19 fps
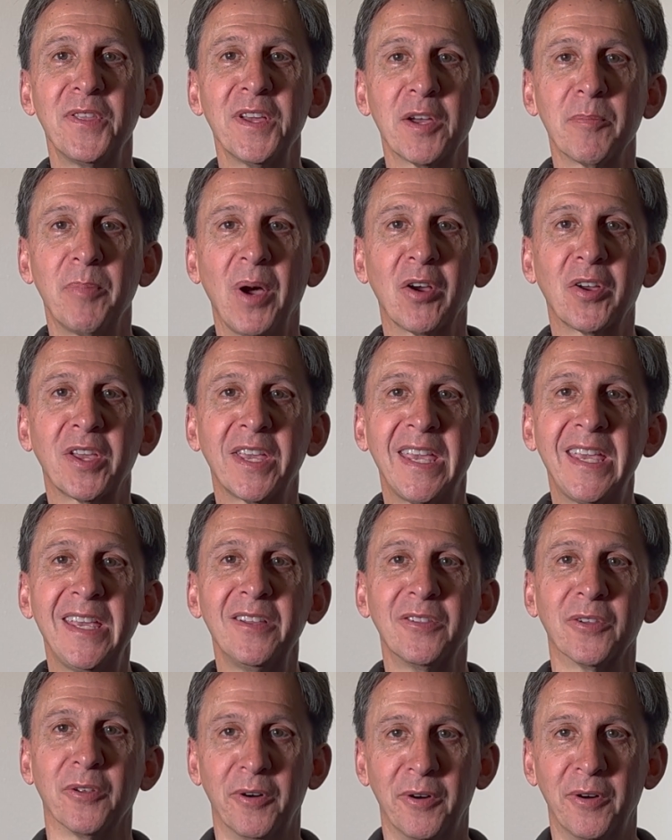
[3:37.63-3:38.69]
about
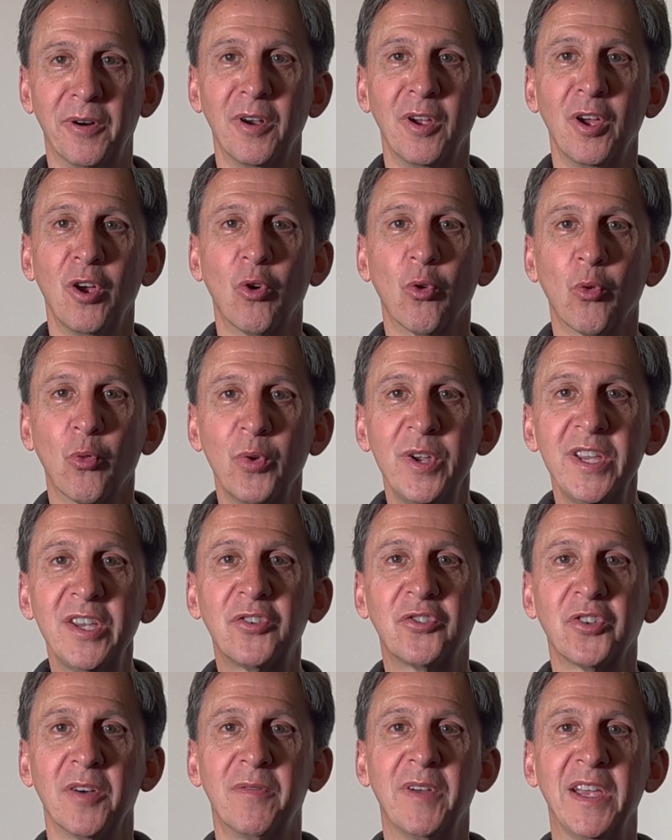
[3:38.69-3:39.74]
Keeler reeks
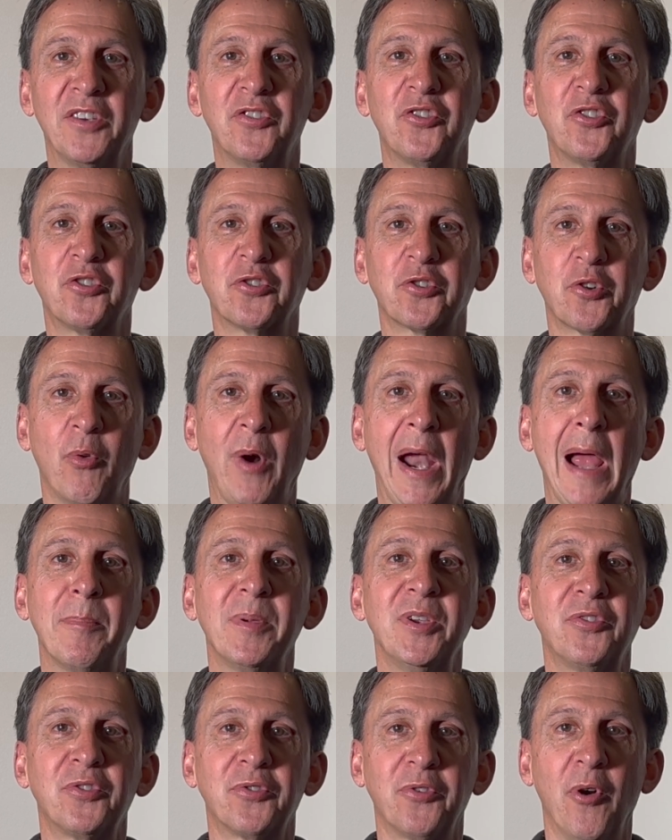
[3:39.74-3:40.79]
of a
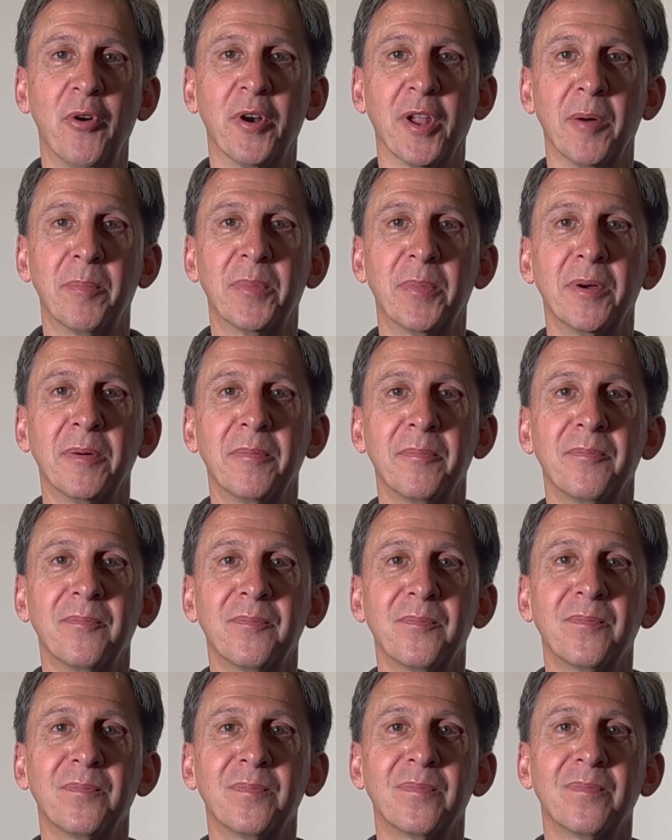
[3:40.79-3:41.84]
scrappy startup.
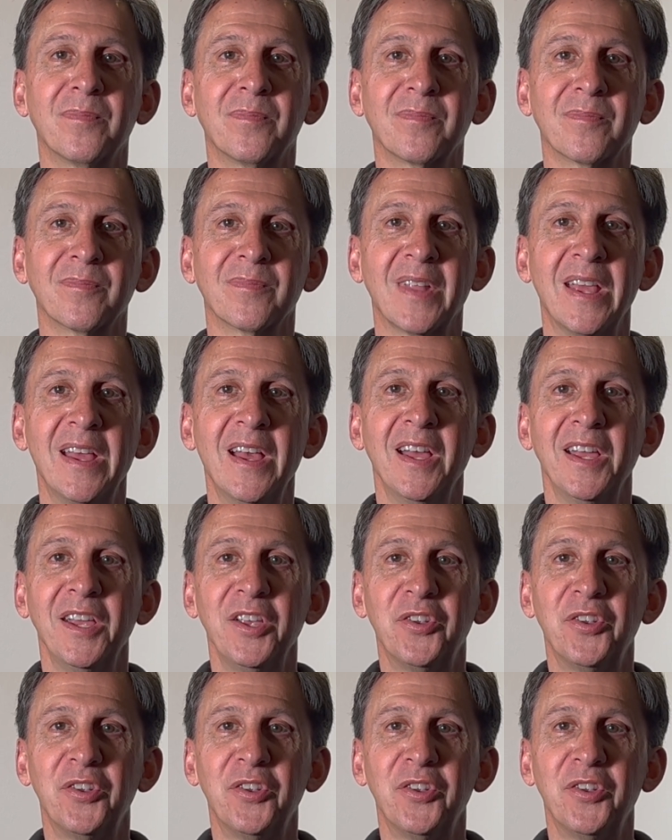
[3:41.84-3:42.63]
His